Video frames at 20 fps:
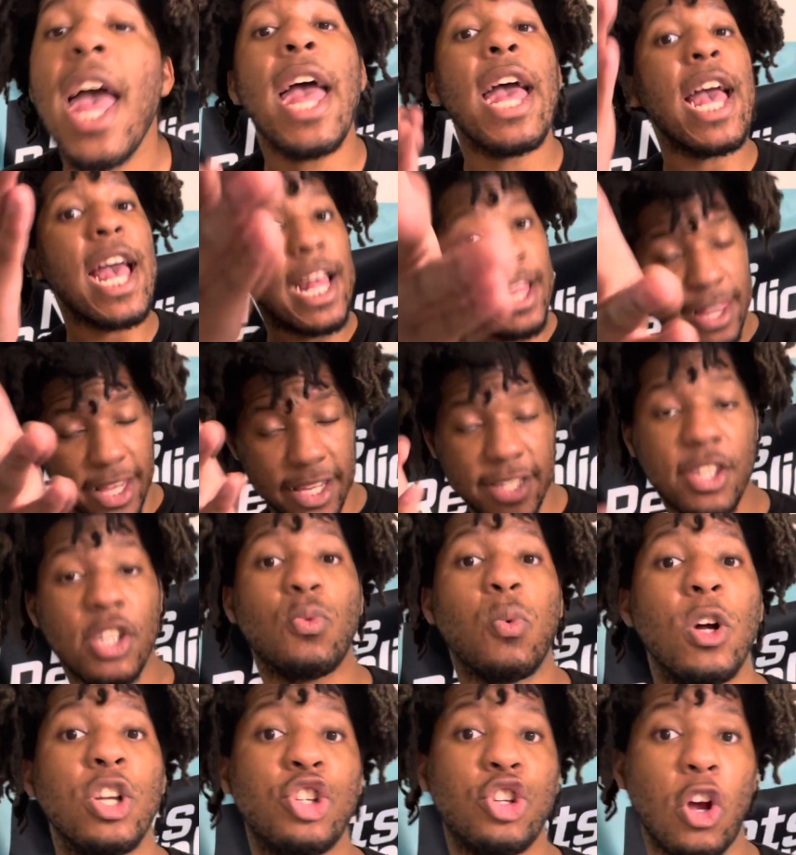And this is
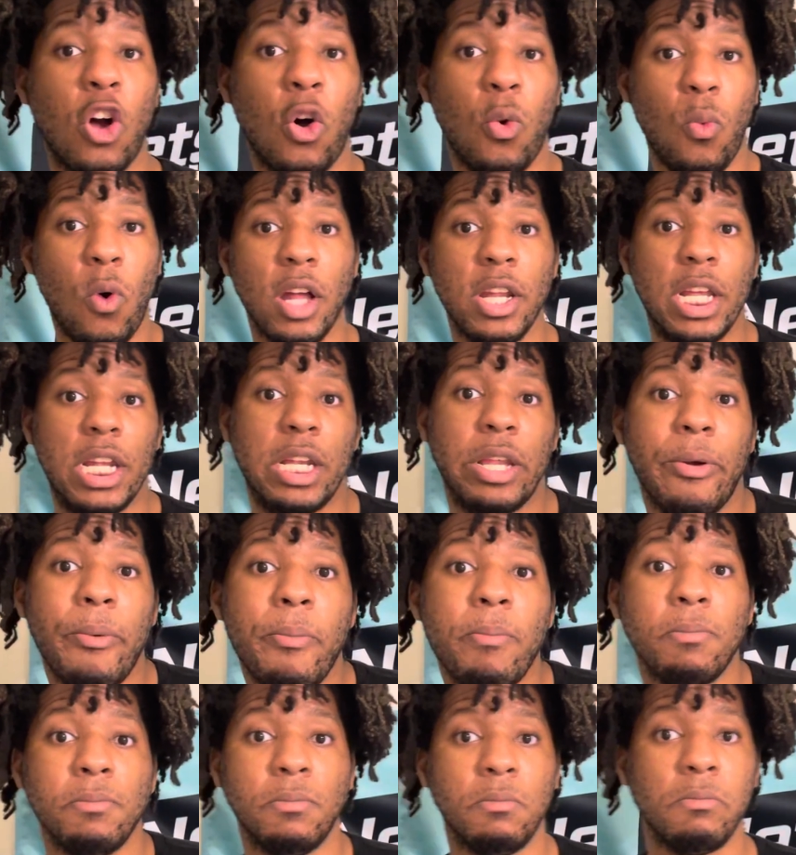what y'all wanted.
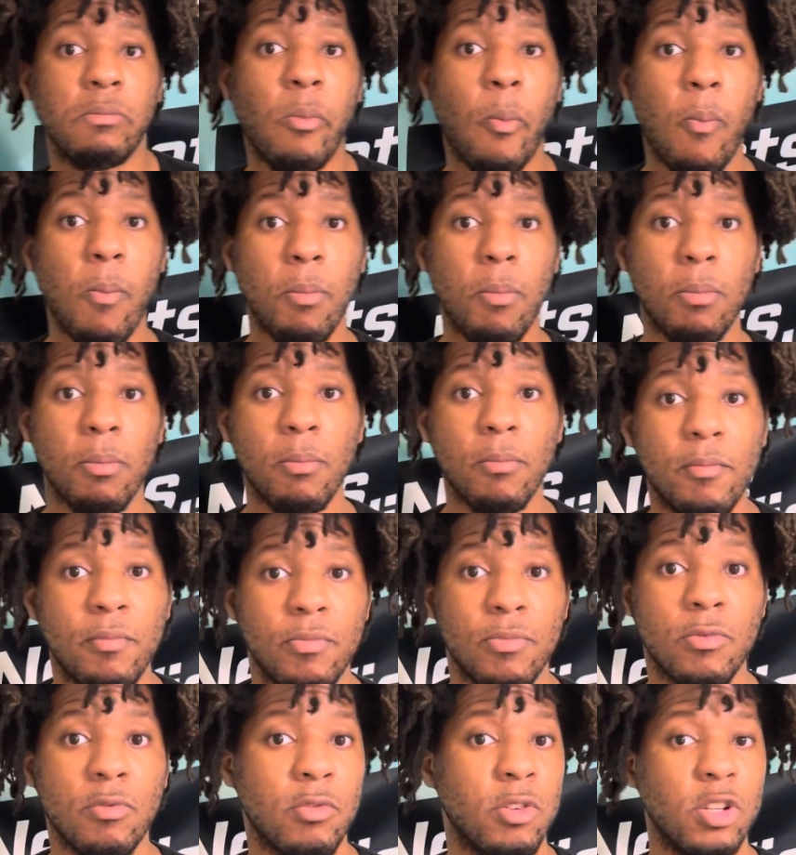
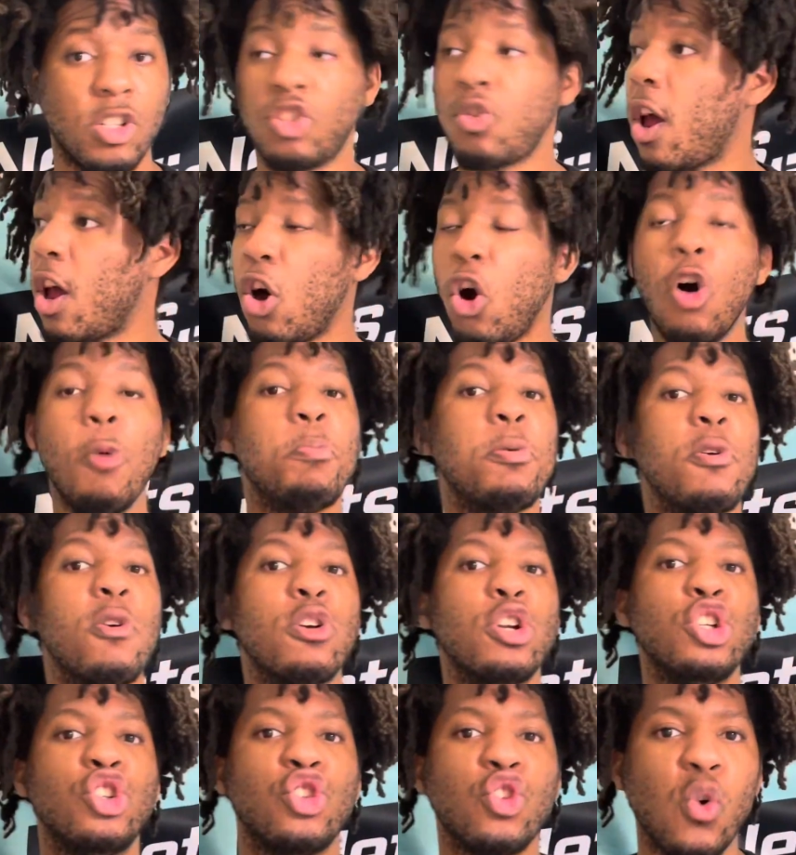So I hope you're
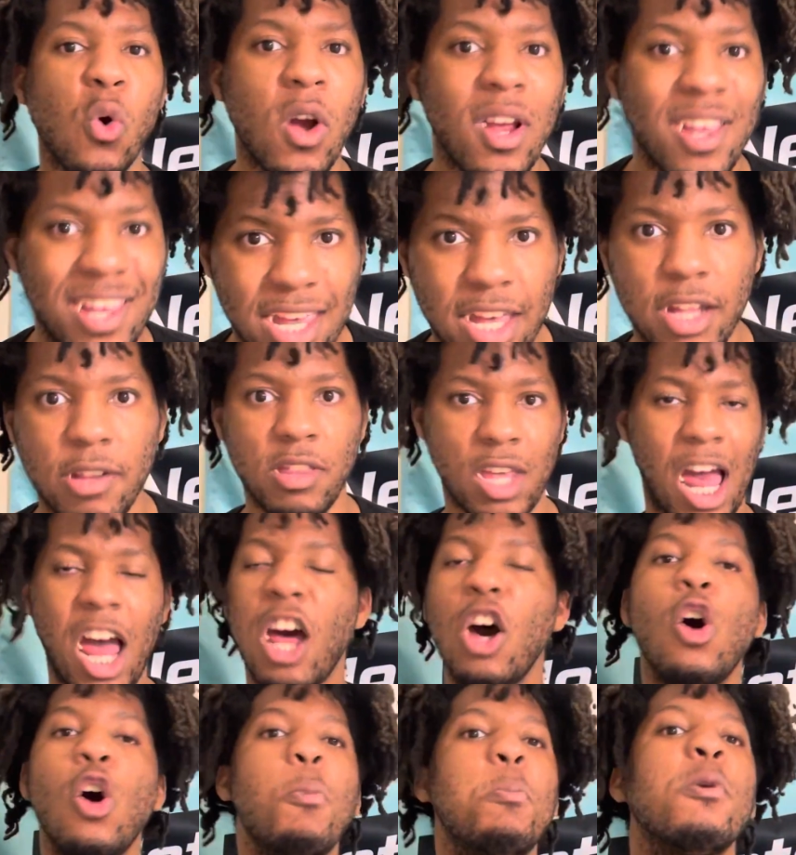enjoying it. I
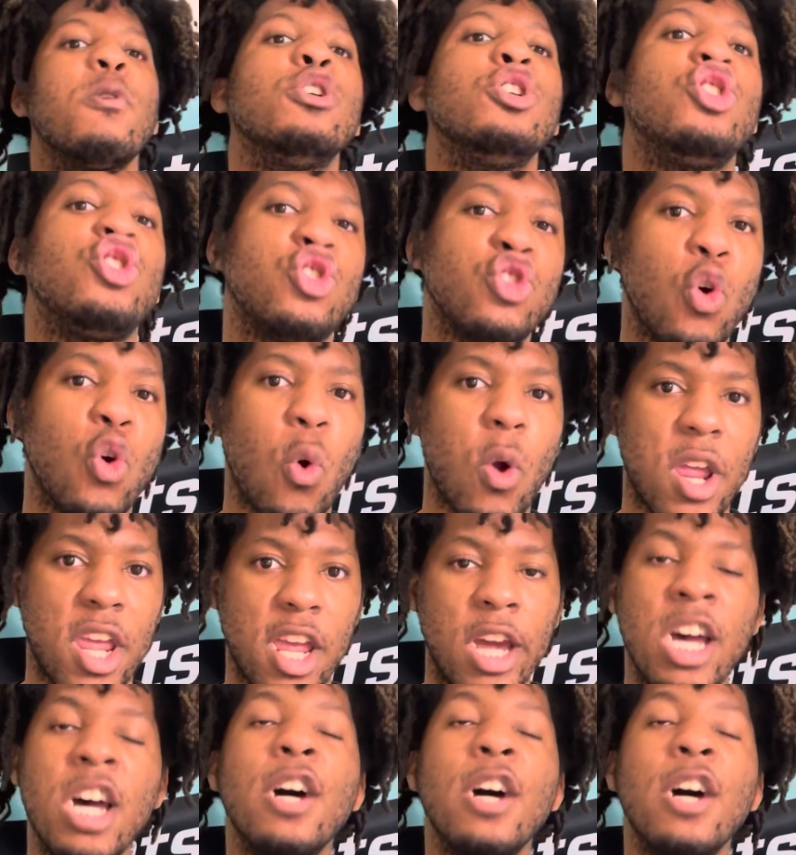hope you're enjoying